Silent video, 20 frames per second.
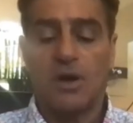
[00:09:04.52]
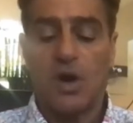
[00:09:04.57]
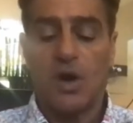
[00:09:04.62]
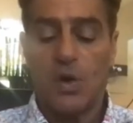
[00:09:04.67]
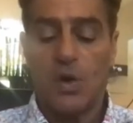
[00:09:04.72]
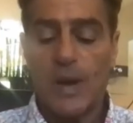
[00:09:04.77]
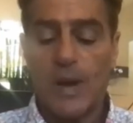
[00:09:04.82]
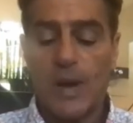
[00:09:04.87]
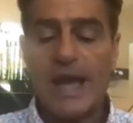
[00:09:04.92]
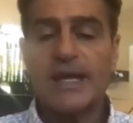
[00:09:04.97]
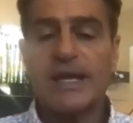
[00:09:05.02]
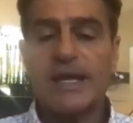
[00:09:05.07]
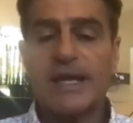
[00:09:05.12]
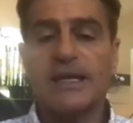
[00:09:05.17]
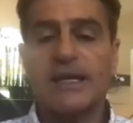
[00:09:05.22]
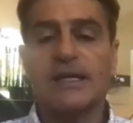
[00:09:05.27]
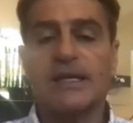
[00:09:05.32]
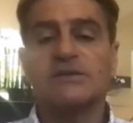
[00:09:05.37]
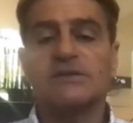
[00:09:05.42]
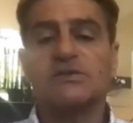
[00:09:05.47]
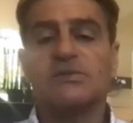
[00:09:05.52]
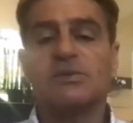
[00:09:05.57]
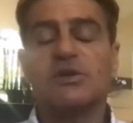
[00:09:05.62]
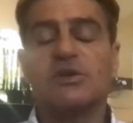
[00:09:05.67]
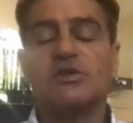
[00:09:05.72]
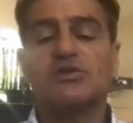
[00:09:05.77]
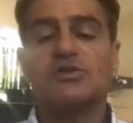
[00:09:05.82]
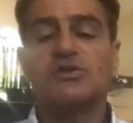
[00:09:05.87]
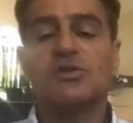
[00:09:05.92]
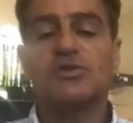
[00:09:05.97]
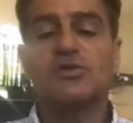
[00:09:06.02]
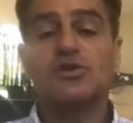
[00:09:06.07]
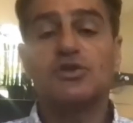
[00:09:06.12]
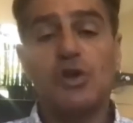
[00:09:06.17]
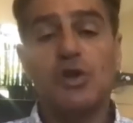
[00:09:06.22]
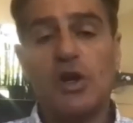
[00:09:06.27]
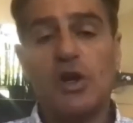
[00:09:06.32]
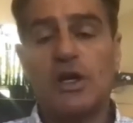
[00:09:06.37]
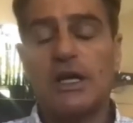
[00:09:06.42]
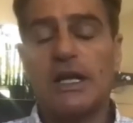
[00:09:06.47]
awakening, spiritual
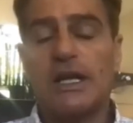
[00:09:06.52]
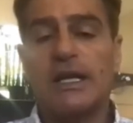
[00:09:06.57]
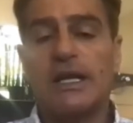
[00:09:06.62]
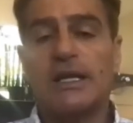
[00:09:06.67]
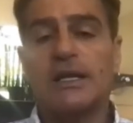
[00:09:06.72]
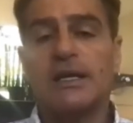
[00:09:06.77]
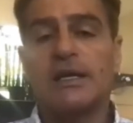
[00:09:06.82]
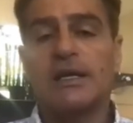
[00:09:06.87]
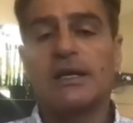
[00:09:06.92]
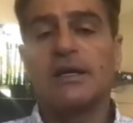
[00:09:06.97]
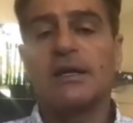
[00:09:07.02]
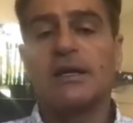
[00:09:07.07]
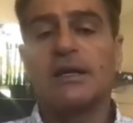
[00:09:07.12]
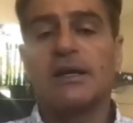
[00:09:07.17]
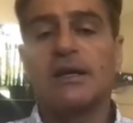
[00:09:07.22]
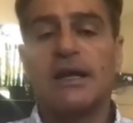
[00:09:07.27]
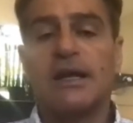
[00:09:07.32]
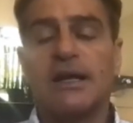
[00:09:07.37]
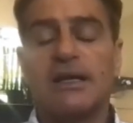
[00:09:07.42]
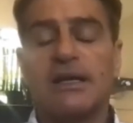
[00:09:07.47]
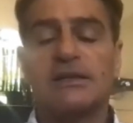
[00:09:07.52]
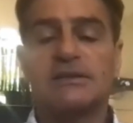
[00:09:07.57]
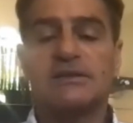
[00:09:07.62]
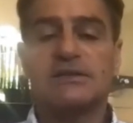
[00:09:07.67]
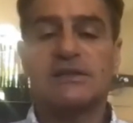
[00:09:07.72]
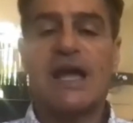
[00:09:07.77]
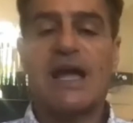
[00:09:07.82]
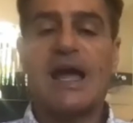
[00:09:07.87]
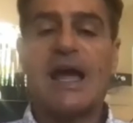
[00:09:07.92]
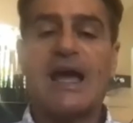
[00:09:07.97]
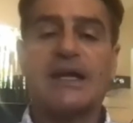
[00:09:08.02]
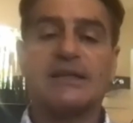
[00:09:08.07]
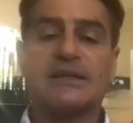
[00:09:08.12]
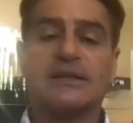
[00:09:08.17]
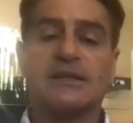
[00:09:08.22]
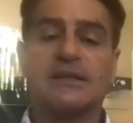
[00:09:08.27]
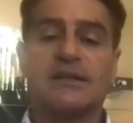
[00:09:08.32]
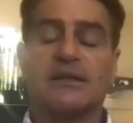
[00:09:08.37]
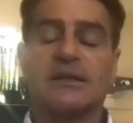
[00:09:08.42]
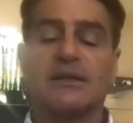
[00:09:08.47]
journey, is that
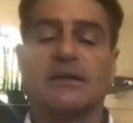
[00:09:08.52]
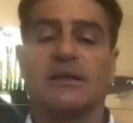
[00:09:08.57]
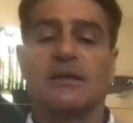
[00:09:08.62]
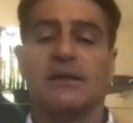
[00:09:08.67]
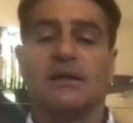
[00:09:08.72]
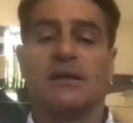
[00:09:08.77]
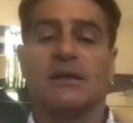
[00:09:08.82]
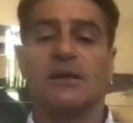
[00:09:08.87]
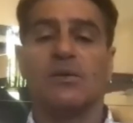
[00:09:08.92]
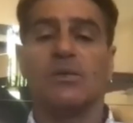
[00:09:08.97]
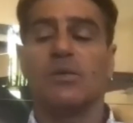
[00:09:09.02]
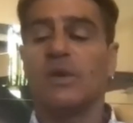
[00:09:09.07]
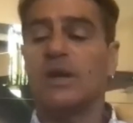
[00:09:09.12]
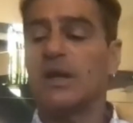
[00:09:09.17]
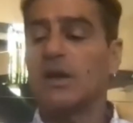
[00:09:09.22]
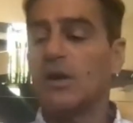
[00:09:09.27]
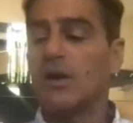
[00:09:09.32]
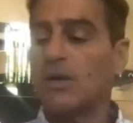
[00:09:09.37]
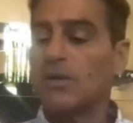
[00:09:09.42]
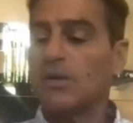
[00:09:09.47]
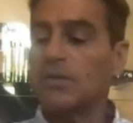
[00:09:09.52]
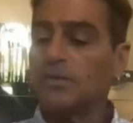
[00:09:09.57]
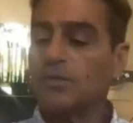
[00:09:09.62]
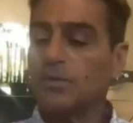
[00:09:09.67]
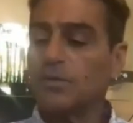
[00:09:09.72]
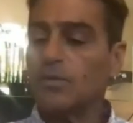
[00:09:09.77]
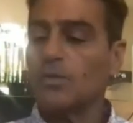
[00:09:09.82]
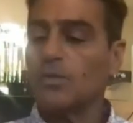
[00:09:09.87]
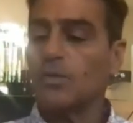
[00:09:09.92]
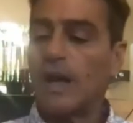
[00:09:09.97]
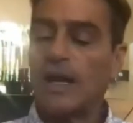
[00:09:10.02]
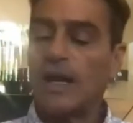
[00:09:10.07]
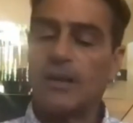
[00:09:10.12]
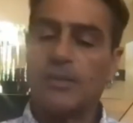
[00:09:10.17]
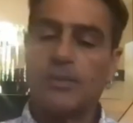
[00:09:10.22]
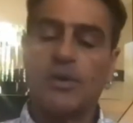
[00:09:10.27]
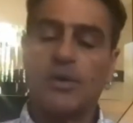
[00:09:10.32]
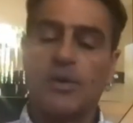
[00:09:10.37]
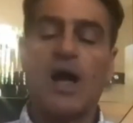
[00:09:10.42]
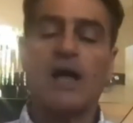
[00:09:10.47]
we go through
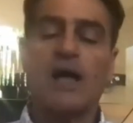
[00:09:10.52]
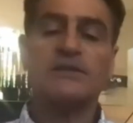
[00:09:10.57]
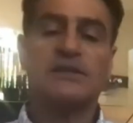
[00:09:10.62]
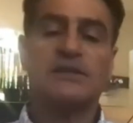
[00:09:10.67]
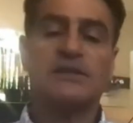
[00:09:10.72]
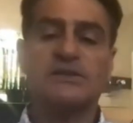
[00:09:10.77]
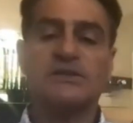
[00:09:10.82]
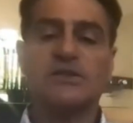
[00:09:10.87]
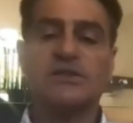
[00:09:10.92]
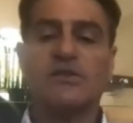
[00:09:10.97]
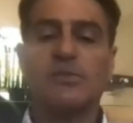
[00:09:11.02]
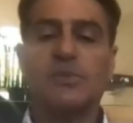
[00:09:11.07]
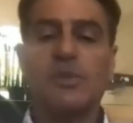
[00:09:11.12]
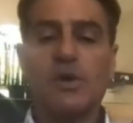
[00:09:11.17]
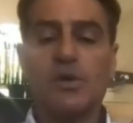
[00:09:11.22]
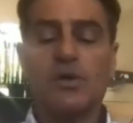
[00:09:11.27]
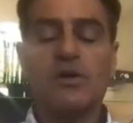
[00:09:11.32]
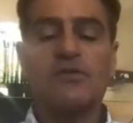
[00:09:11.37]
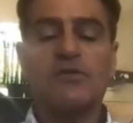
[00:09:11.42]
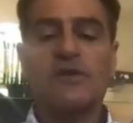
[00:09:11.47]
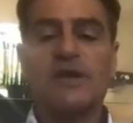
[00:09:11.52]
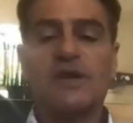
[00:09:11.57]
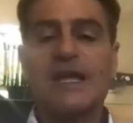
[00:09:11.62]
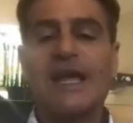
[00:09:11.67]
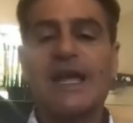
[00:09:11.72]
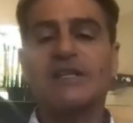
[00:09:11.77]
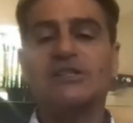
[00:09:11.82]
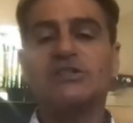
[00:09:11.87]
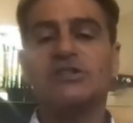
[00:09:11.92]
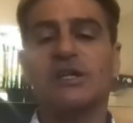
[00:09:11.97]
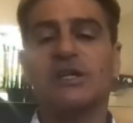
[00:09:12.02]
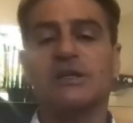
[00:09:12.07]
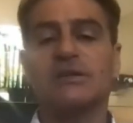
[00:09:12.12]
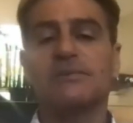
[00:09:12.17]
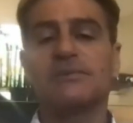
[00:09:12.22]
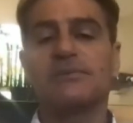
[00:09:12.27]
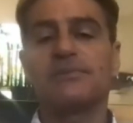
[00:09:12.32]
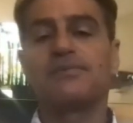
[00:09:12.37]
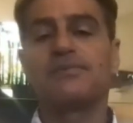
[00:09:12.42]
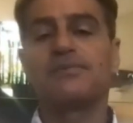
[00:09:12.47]
a process of purification.
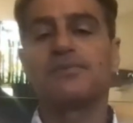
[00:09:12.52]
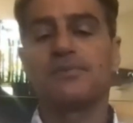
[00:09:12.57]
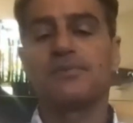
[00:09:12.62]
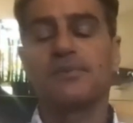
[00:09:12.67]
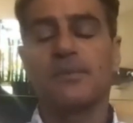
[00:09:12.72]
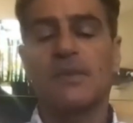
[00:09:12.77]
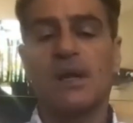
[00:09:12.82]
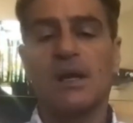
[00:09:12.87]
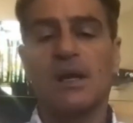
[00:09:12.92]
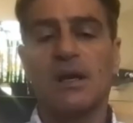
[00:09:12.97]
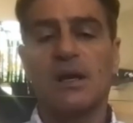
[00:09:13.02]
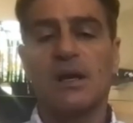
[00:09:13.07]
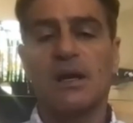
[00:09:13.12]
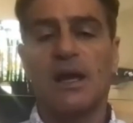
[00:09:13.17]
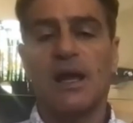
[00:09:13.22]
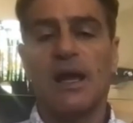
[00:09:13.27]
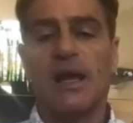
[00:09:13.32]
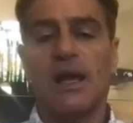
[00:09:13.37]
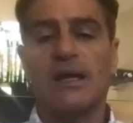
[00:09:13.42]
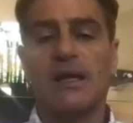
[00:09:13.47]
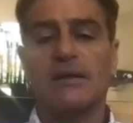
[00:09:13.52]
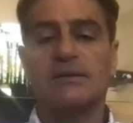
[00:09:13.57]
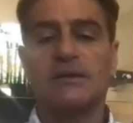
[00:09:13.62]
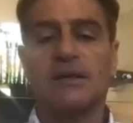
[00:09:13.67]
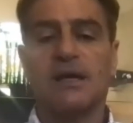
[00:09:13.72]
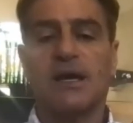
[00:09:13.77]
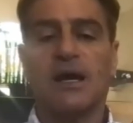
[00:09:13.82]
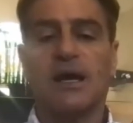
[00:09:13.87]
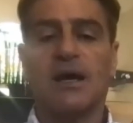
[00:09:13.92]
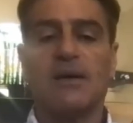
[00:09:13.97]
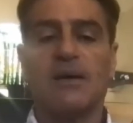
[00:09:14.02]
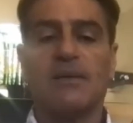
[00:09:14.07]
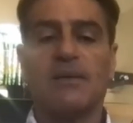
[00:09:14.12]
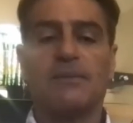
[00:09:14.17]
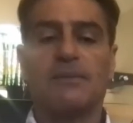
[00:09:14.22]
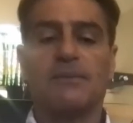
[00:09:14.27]
And uh,